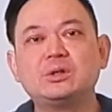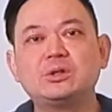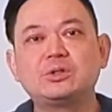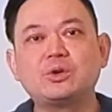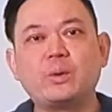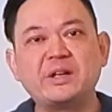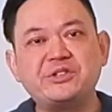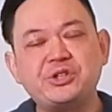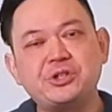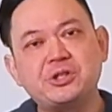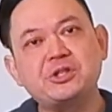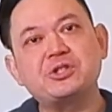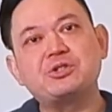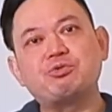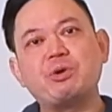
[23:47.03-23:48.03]
So when
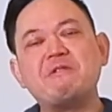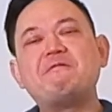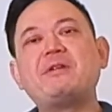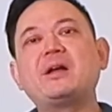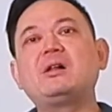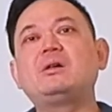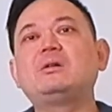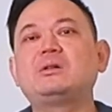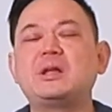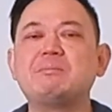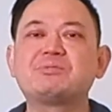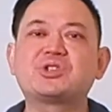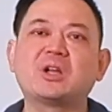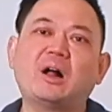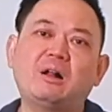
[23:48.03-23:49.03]
Jesus revealed
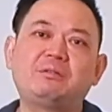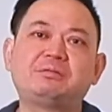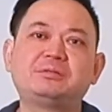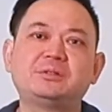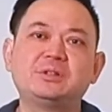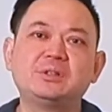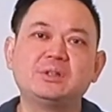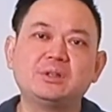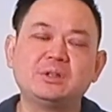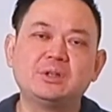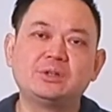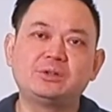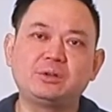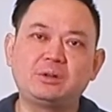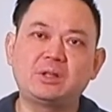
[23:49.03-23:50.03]
himself
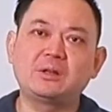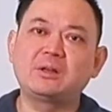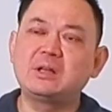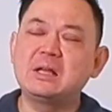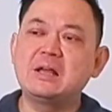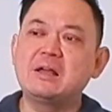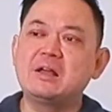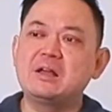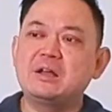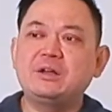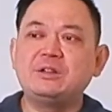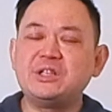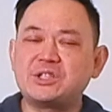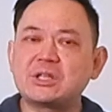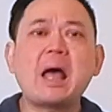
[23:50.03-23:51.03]
to the
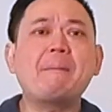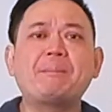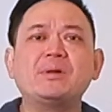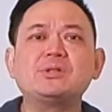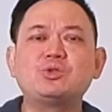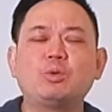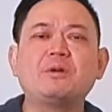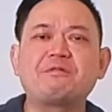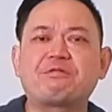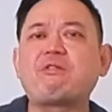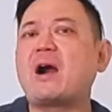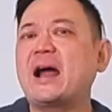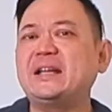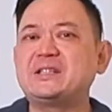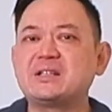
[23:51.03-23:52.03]
disciples who were
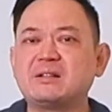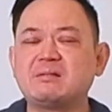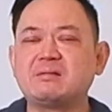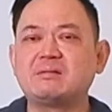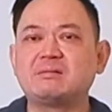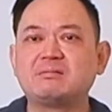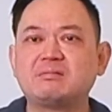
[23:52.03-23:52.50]
frightened,